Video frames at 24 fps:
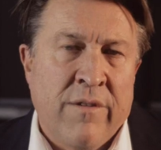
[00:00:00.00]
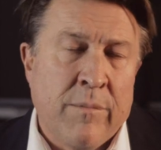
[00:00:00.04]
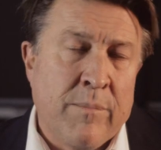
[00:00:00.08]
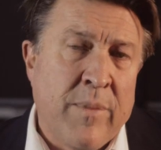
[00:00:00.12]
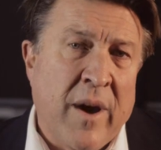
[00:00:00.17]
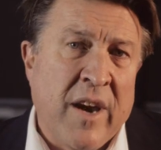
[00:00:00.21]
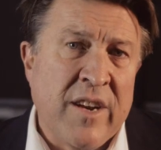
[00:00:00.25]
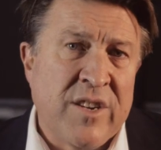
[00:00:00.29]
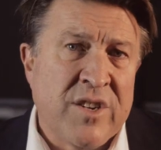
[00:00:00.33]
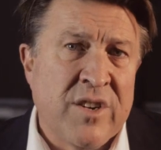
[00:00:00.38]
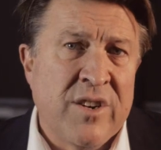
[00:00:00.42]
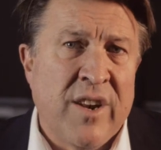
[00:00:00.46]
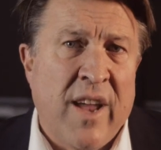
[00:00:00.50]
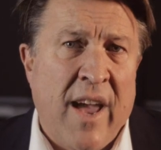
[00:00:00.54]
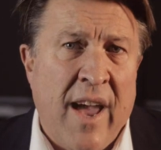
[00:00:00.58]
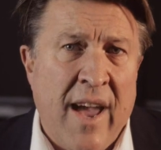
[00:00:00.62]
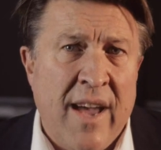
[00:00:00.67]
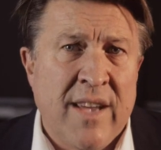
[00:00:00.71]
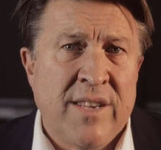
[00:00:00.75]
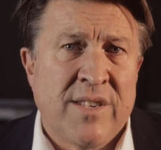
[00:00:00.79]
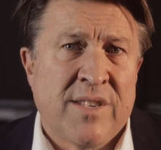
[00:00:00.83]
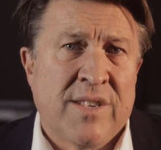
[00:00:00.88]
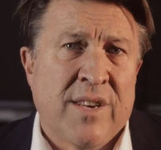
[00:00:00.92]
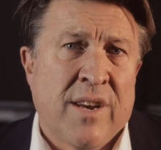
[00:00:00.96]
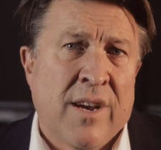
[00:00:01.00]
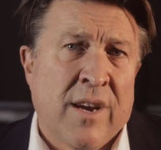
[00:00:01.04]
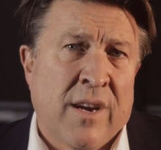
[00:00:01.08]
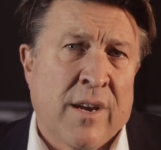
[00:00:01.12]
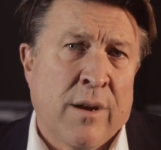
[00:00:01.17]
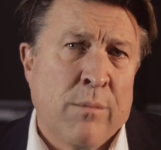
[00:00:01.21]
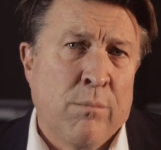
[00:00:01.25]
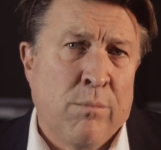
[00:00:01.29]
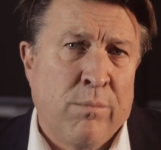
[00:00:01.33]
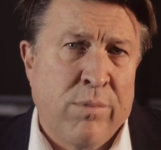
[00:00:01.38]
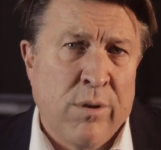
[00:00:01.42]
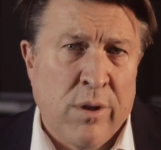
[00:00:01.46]
a patient has a
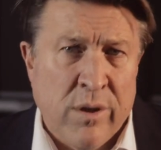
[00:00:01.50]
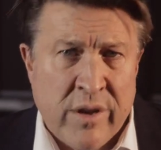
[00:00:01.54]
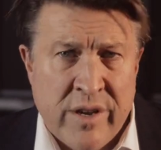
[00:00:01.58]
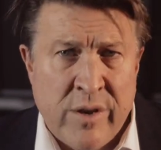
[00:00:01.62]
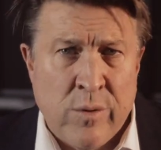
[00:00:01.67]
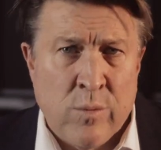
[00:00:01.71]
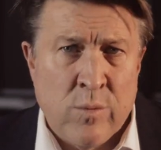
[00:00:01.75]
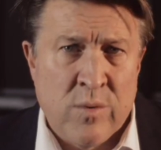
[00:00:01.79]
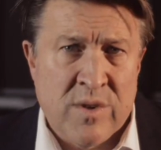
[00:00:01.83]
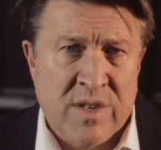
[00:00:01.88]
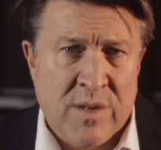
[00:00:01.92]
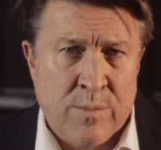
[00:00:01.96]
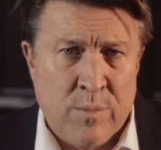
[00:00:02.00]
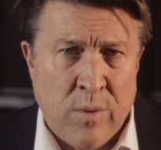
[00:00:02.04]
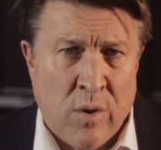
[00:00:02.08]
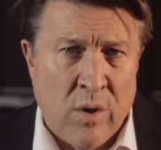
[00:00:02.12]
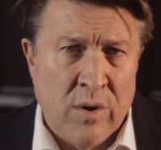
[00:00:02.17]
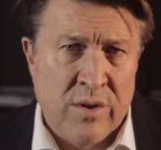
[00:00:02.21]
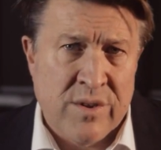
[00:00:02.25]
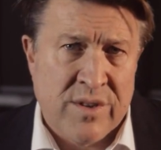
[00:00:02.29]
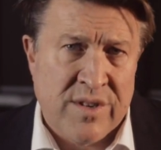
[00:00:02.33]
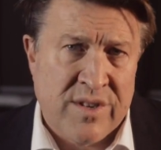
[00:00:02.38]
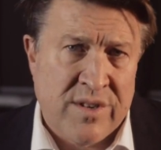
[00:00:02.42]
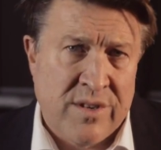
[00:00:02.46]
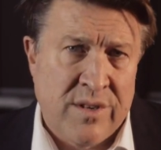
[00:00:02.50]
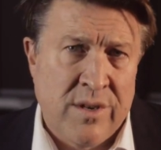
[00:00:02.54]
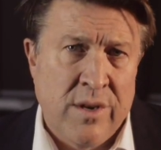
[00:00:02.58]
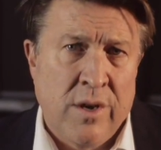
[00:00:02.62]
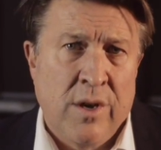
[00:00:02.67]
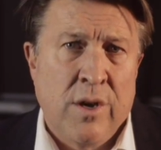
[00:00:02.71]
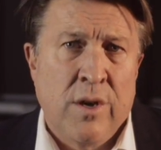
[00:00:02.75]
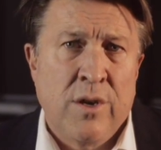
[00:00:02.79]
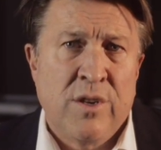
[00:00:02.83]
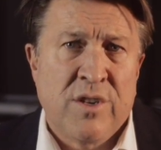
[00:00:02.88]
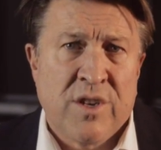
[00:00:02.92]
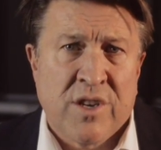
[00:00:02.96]
complete response
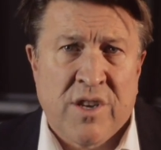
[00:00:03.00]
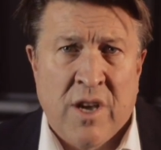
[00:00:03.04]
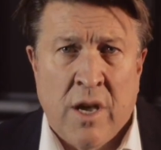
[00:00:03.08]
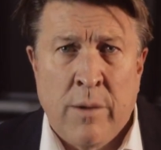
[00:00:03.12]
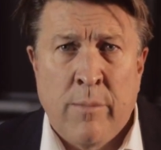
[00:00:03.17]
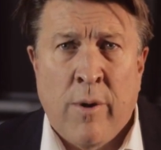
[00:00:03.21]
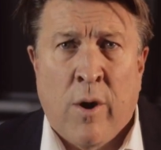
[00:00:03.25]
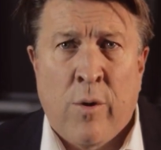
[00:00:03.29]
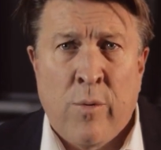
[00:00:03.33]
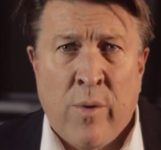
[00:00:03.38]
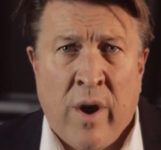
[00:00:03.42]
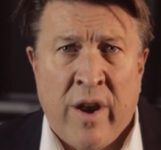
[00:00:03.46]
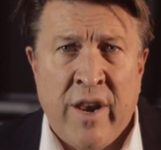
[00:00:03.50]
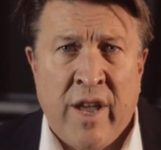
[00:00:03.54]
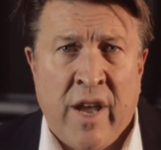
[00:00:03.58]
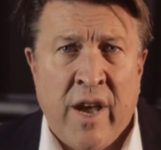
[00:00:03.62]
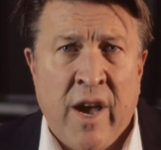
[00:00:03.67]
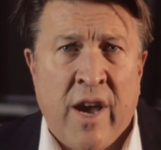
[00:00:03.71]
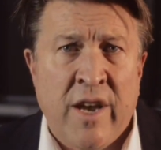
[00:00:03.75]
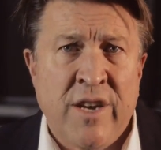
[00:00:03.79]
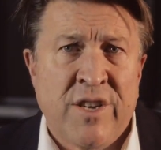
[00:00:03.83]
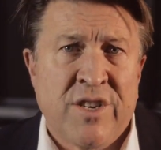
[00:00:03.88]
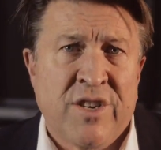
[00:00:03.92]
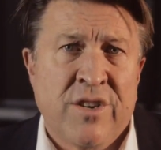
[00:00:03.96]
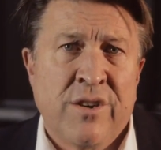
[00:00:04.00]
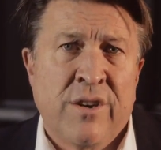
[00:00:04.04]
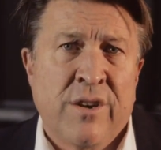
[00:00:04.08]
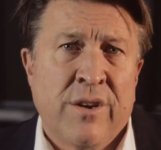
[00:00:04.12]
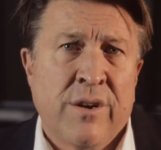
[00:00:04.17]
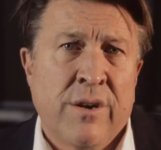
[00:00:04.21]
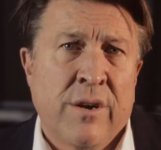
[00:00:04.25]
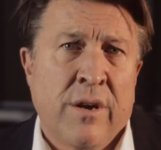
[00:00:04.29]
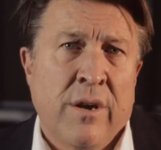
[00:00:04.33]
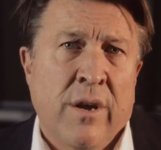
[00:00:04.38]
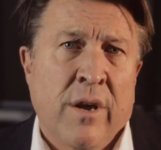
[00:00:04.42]
to chemoradiation,